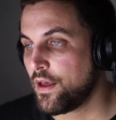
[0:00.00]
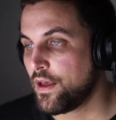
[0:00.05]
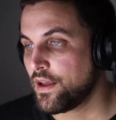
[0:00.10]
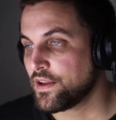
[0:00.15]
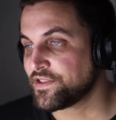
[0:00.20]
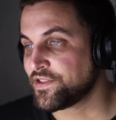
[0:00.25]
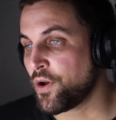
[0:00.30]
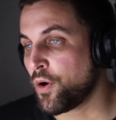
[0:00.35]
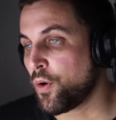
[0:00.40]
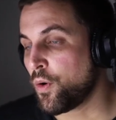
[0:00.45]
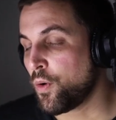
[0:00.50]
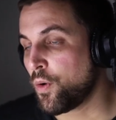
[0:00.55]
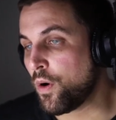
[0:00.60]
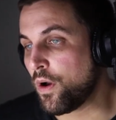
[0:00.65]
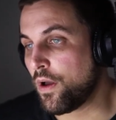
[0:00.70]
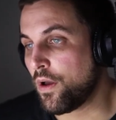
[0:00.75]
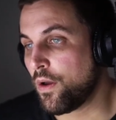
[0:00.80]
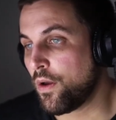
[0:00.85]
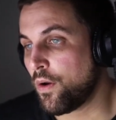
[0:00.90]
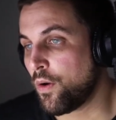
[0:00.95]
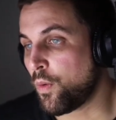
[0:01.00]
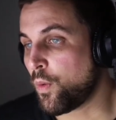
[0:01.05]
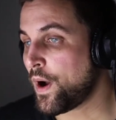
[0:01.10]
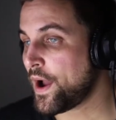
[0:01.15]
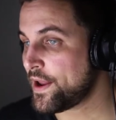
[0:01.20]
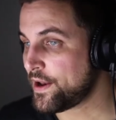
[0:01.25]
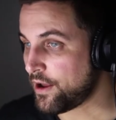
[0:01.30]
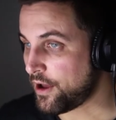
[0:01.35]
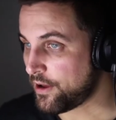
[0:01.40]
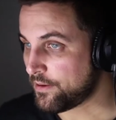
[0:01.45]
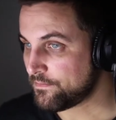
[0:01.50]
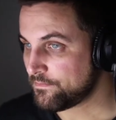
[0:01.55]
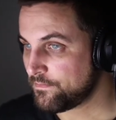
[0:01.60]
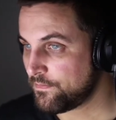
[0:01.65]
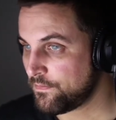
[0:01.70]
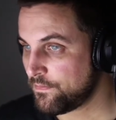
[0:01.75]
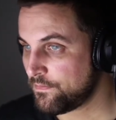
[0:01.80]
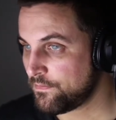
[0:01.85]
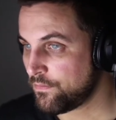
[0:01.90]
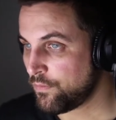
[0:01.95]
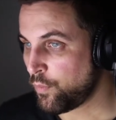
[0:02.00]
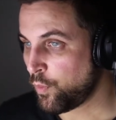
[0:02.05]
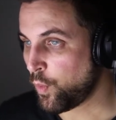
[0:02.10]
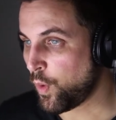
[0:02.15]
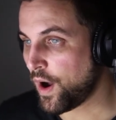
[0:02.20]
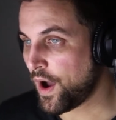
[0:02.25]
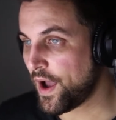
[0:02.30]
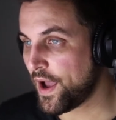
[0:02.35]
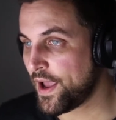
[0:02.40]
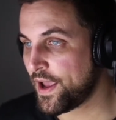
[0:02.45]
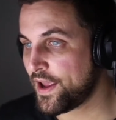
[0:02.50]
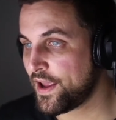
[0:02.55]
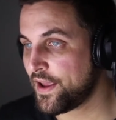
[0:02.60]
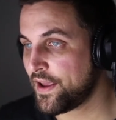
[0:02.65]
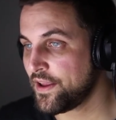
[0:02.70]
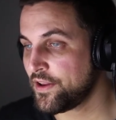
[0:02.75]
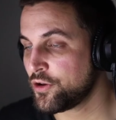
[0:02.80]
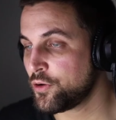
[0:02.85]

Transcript: So why not? Why